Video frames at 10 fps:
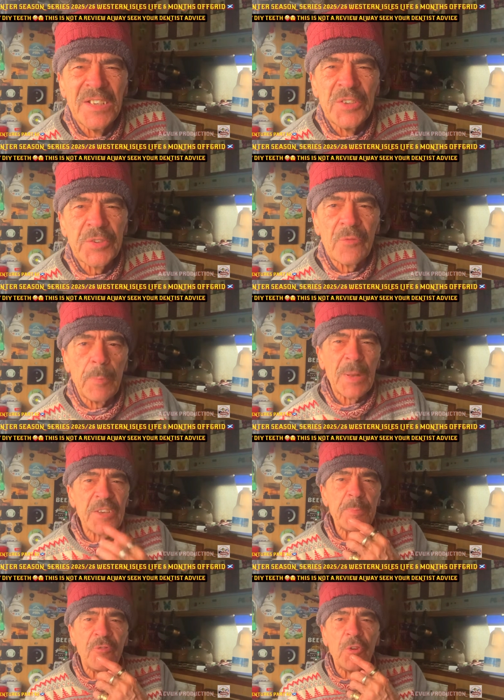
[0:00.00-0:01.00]
So I've
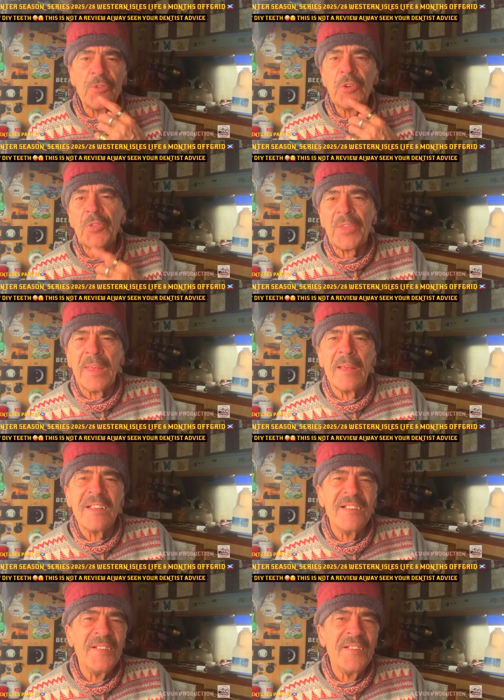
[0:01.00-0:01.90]
replaced my front tooth there.